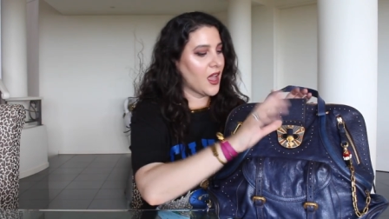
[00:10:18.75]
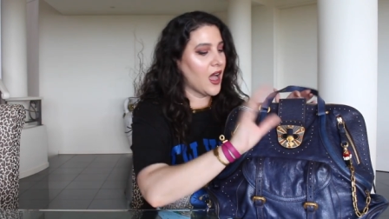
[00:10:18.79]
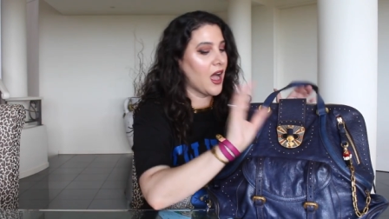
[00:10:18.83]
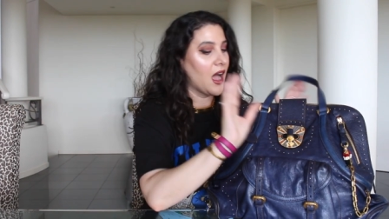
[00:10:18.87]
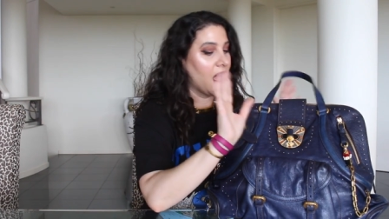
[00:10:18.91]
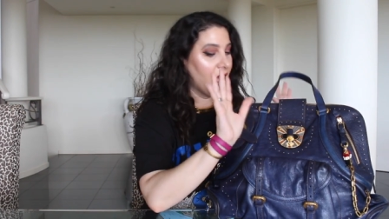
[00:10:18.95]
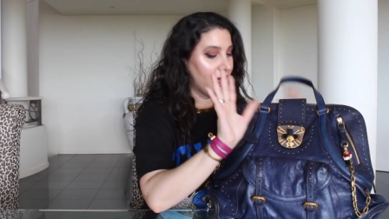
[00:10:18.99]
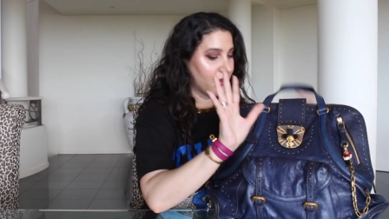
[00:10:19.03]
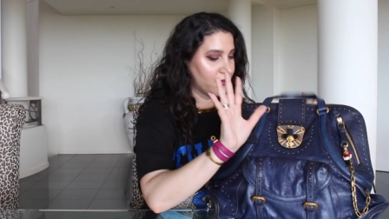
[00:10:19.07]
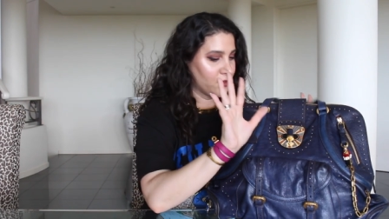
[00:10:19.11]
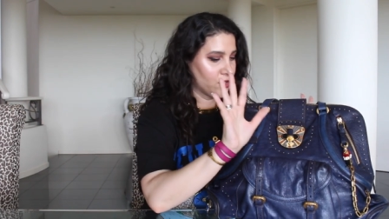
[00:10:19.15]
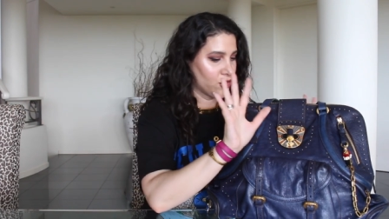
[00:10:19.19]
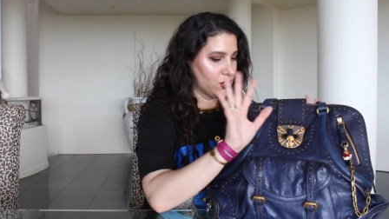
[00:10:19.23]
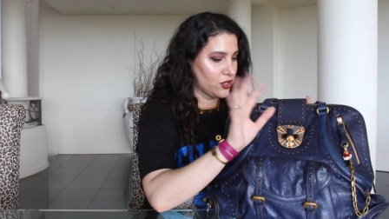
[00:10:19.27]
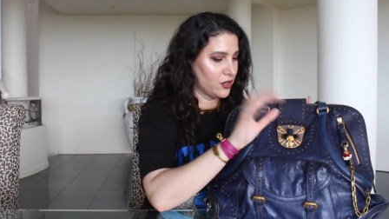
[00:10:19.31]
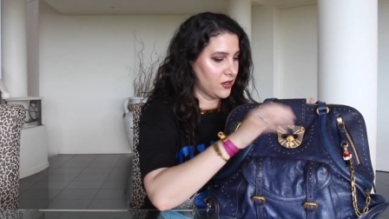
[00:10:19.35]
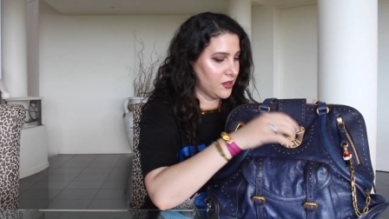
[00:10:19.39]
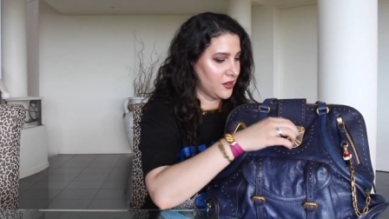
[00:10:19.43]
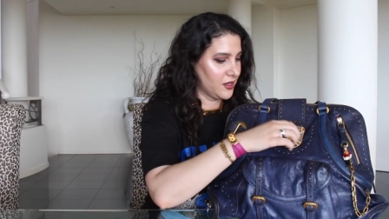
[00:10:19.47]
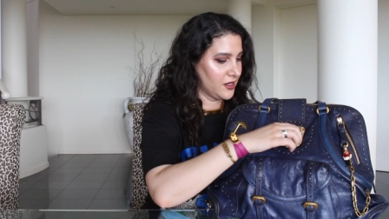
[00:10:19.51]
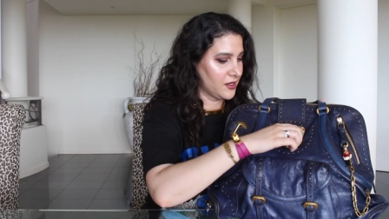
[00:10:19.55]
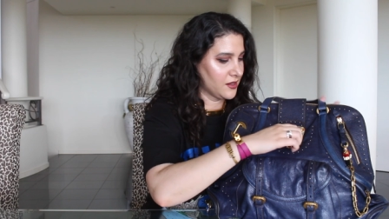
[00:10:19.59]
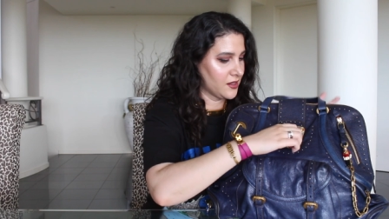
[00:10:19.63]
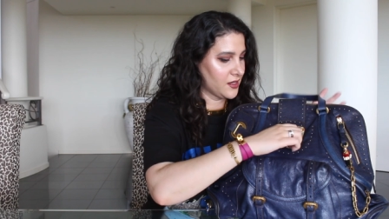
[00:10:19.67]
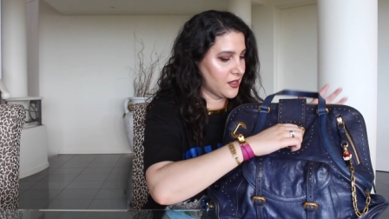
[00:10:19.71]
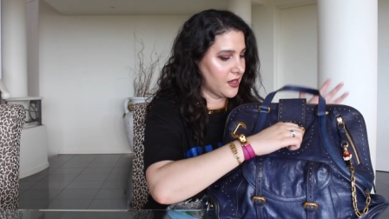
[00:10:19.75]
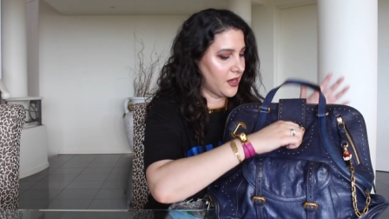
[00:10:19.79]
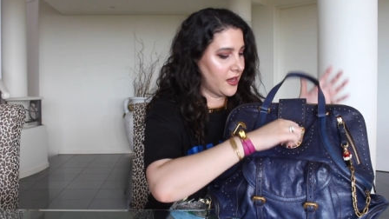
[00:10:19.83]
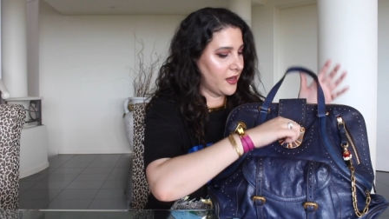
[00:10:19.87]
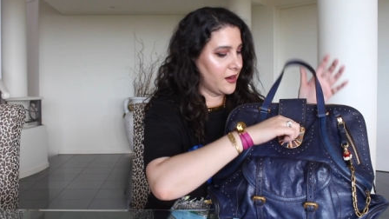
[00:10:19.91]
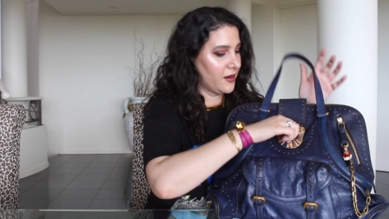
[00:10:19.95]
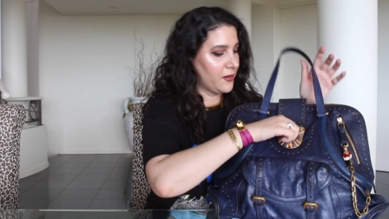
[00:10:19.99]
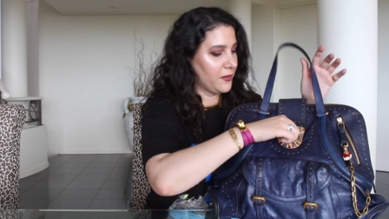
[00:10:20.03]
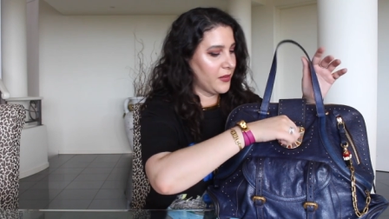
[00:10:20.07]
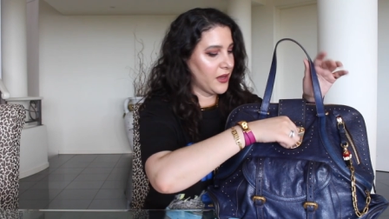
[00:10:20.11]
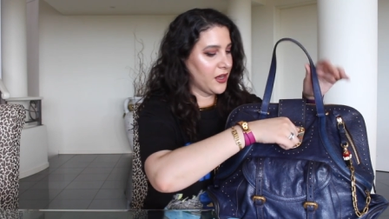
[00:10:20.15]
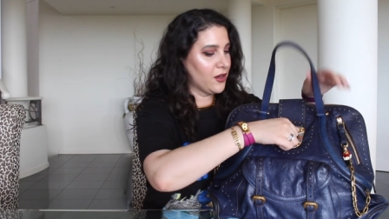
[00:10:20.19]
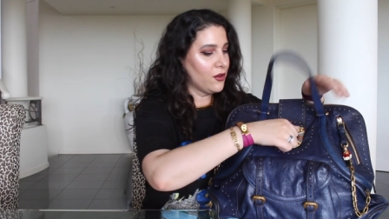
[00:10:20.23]
I have to show you the inside
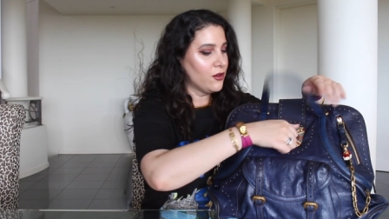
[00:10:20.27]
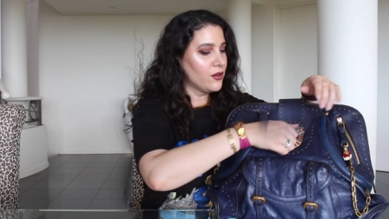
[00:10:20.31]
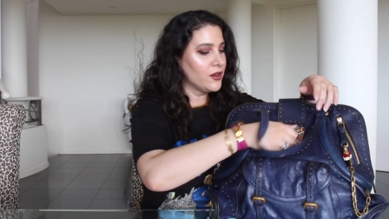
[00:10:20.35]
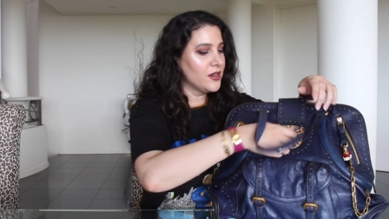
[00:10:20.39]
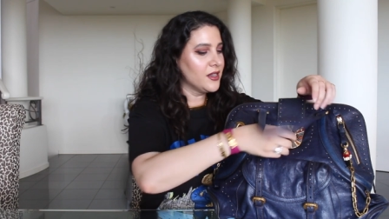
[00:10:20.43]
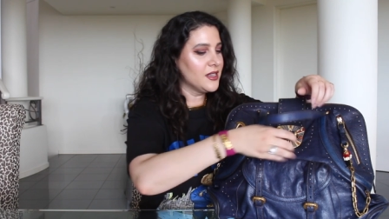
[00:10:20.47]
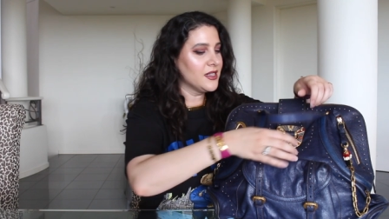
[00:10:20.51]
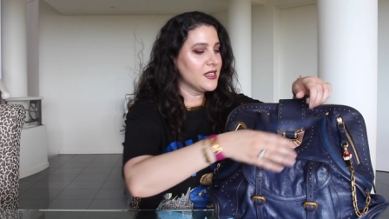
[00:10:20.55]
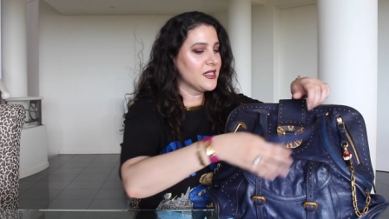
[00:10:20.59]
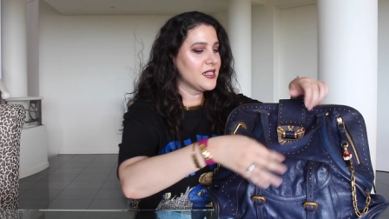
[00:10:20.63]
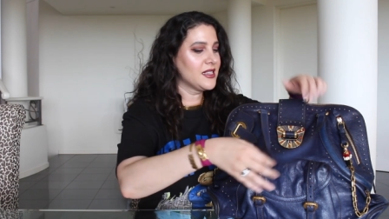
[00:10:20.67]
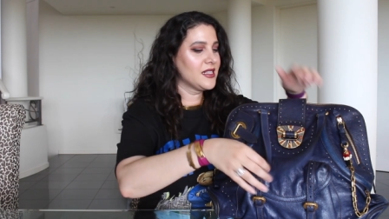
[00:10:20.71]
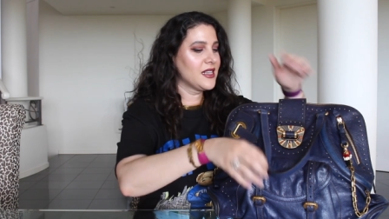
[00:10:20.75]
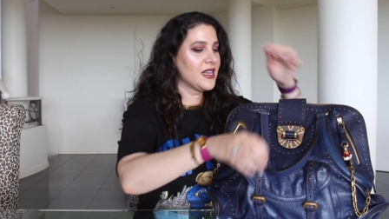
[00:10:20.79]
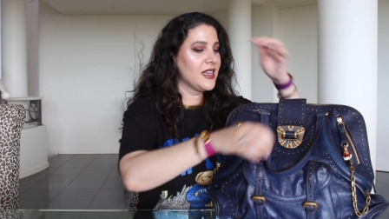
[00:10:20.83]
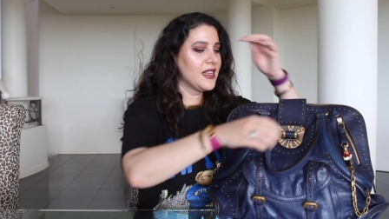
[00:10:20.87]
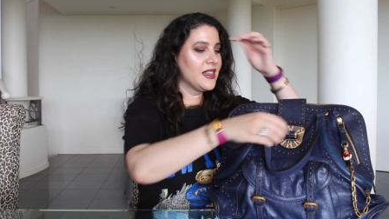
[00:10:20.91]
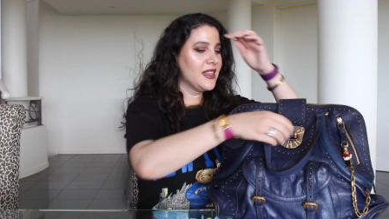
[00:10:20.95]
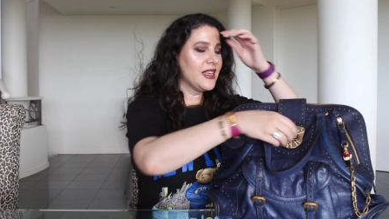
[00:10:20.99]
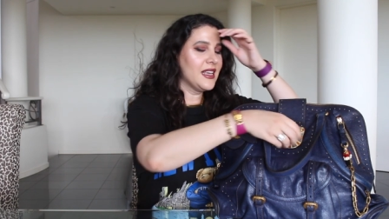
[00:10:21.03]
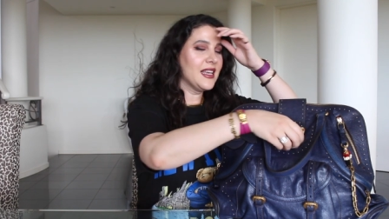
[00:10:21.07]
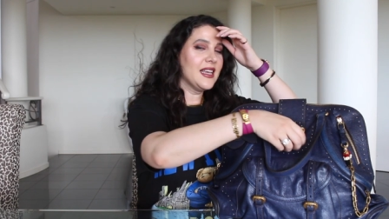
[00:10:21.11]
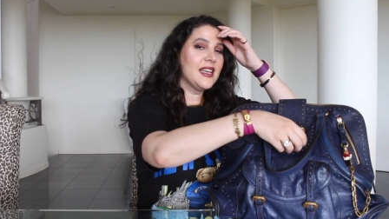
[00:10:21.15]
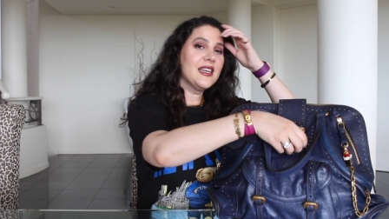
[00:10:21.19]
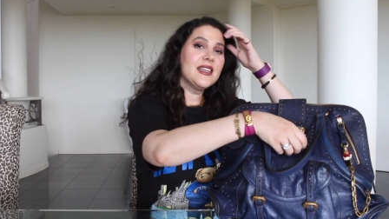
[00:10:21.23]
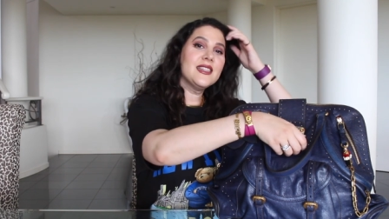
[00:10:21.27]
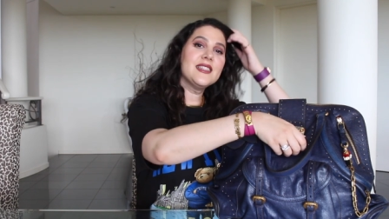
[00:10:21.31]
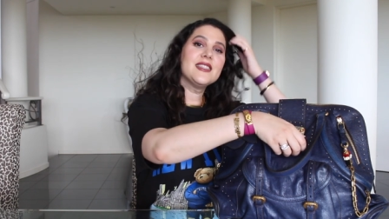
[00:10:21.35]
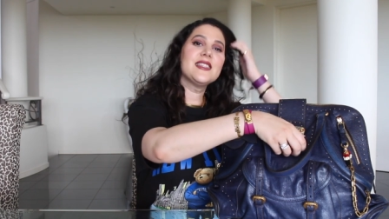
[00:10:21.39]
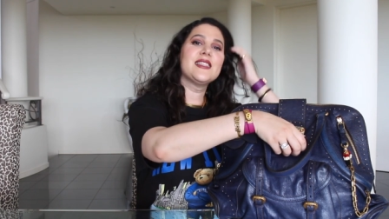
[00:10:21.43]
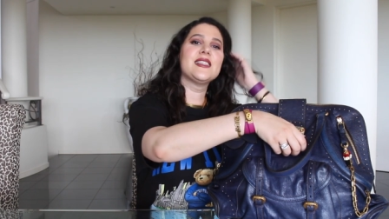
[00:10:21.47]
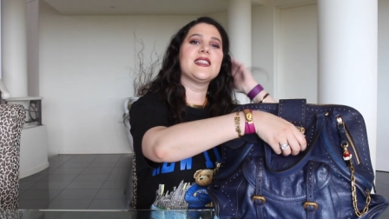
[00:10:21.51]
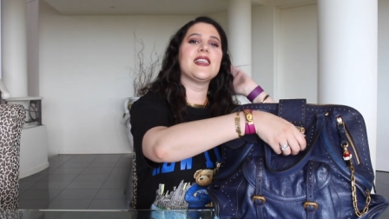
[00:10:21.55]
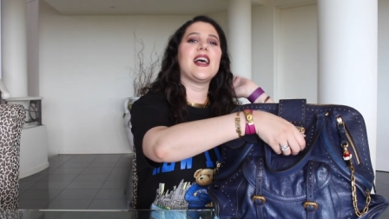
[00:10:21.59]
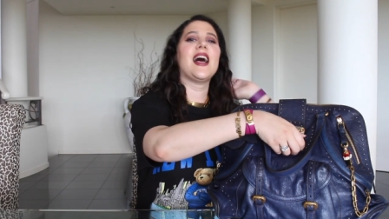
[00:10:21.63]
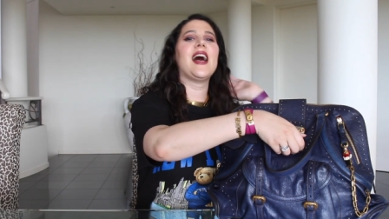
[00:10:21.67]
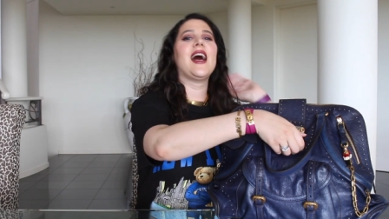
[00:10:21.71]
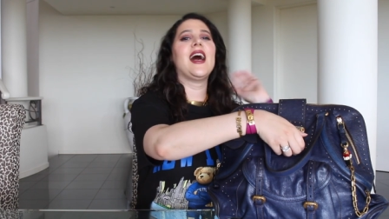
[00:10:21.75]
because the
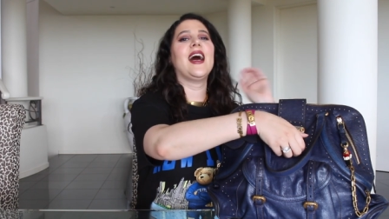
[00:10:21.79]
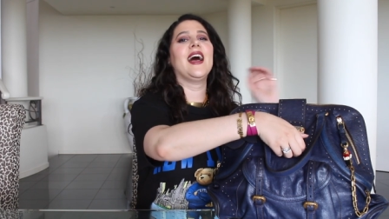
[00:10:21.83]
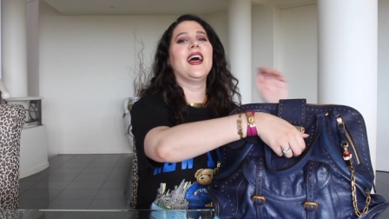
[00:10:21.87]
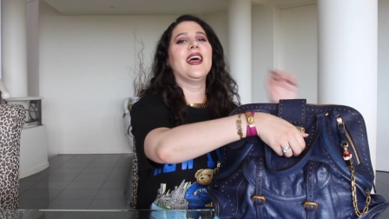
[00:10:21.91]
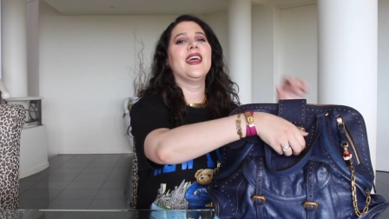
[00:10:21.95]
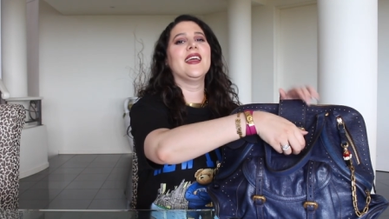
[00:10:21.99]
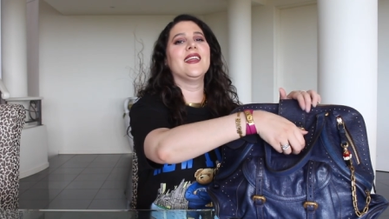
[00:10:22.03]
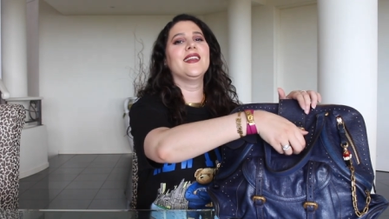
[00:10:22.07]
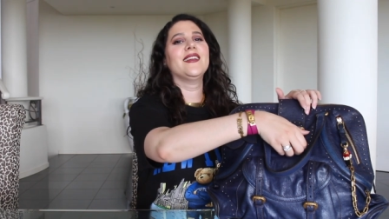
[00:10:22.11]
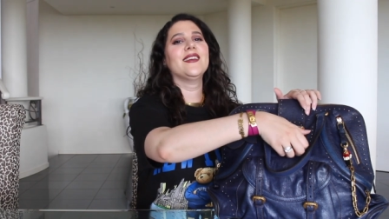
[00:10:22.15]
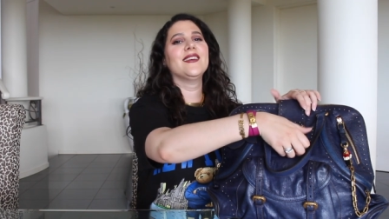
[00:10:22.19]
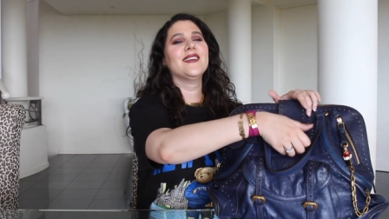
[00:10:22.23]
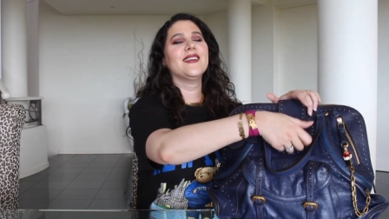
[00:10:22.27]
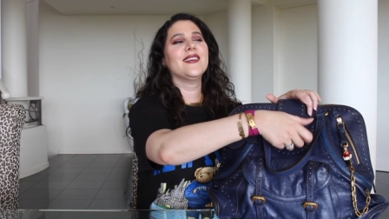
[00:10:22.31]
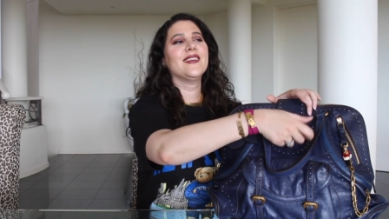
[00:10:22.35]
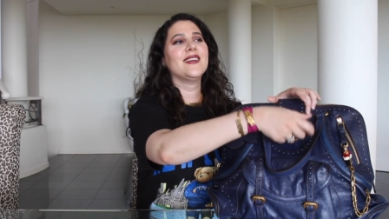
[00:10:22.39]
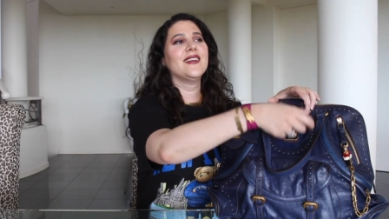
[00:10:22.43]
inside,